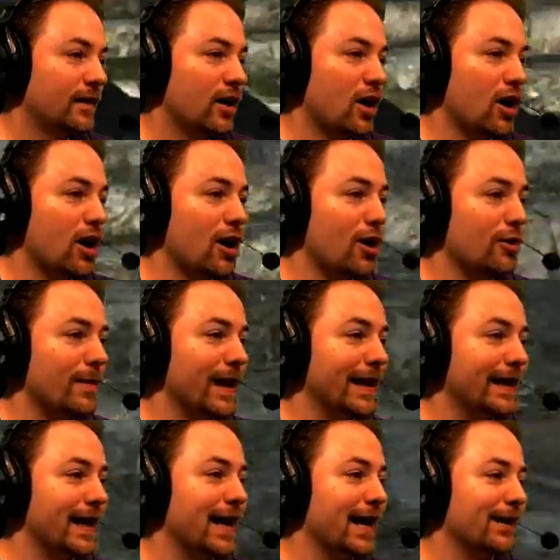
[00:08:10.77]
Oh my
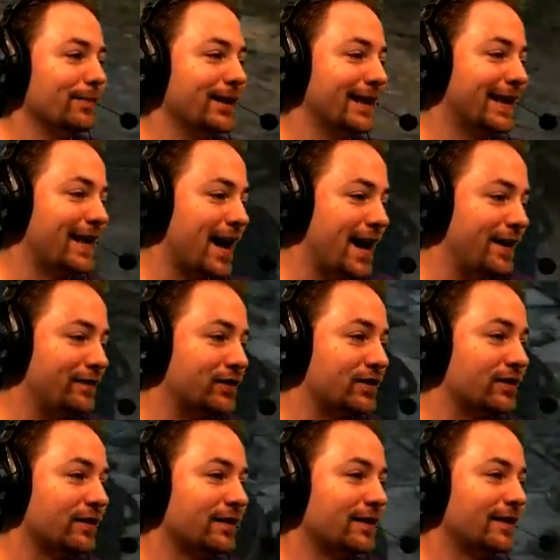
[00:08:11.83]
god, I'm in the
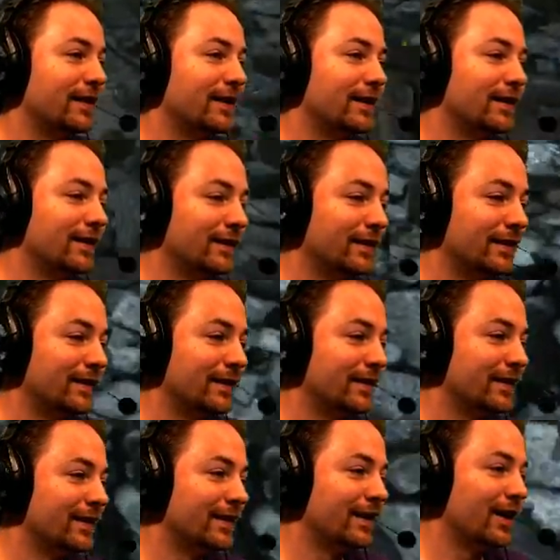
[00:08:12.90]
caves.
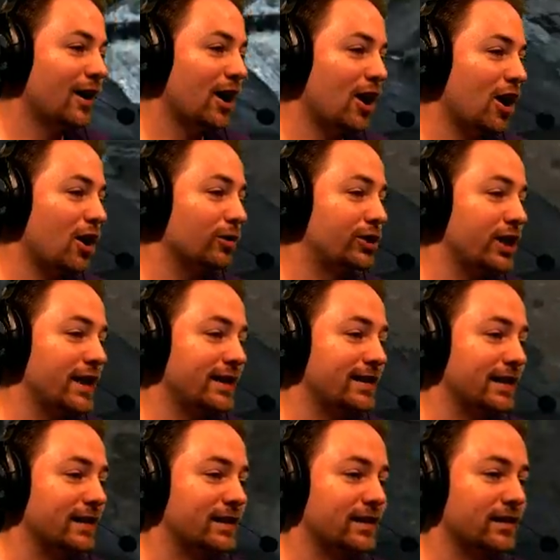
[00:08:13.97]
No. oh
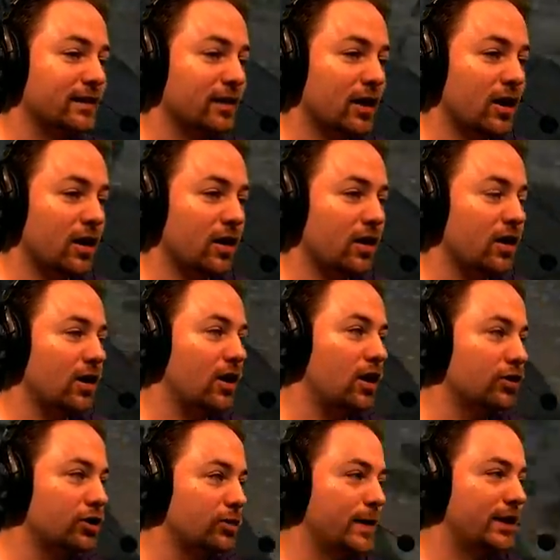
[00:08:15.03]
Jesus.
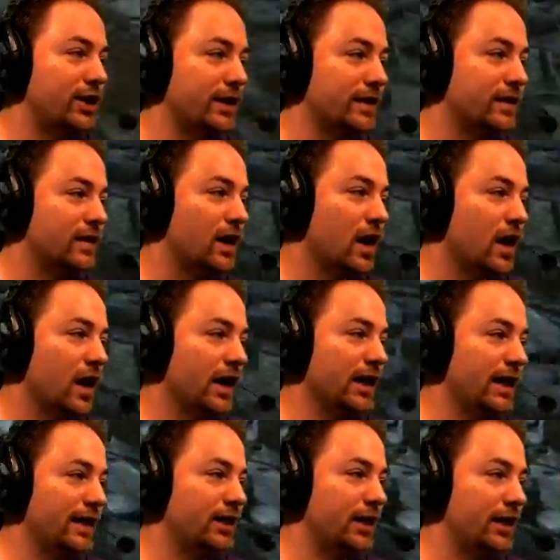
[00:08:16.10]
Oh sweet Jesus. He,
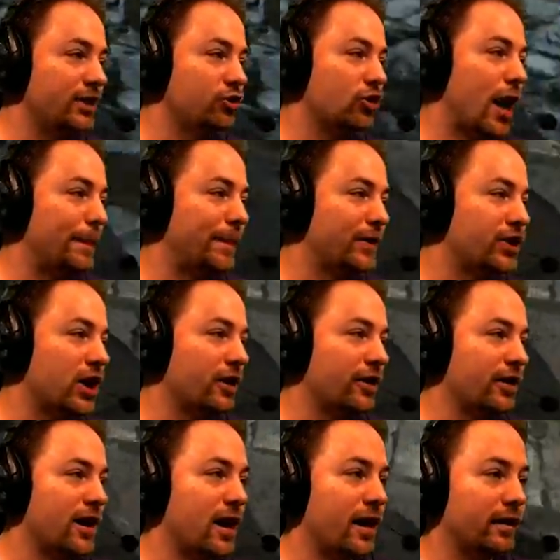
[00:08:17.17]
he's, he's dropped the
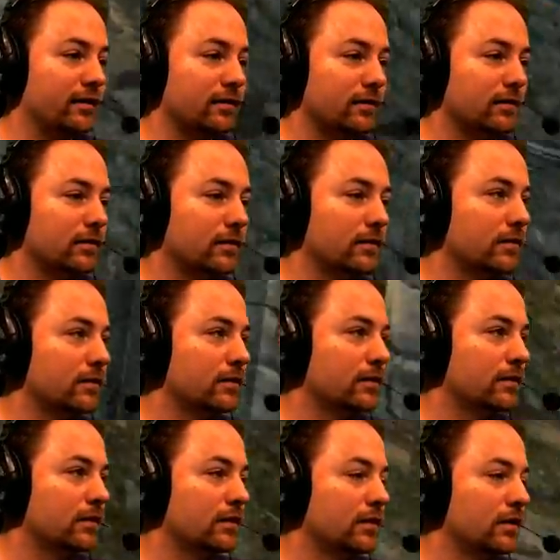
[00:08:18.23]
juggernaut.
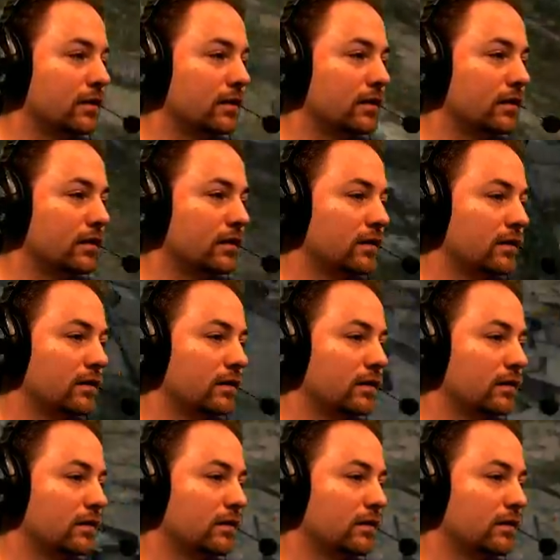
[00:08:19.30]
The jug is right